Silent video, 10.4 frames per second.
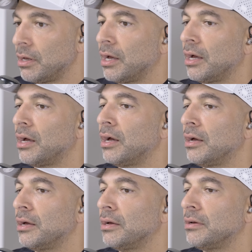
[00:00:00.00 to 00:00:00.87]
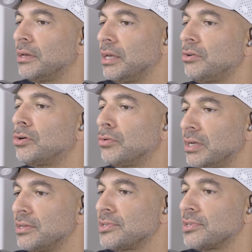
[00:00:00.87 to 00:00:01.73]
uh,
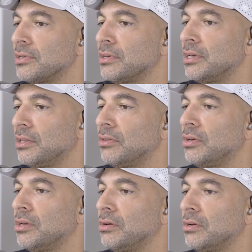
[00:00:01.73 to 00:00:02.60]
increase in the